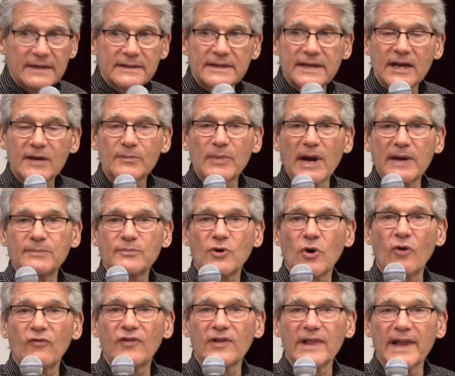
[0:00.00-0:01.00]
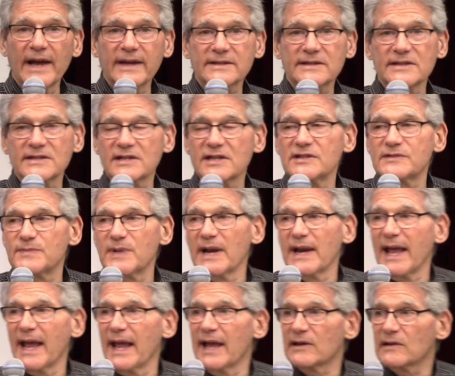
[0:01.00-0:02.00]
tick bite prophylaxis has been
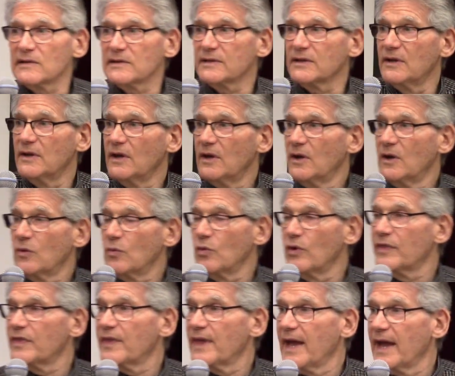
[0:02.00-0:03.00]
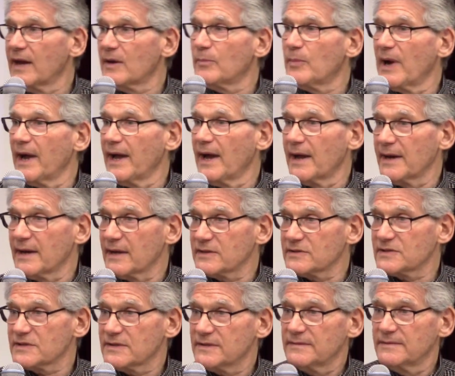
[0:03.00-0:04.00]
handled with
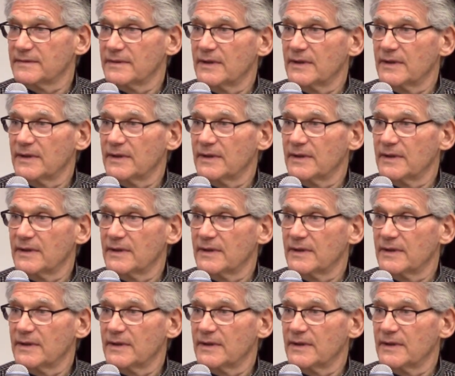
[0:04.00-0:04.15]
antibiotics,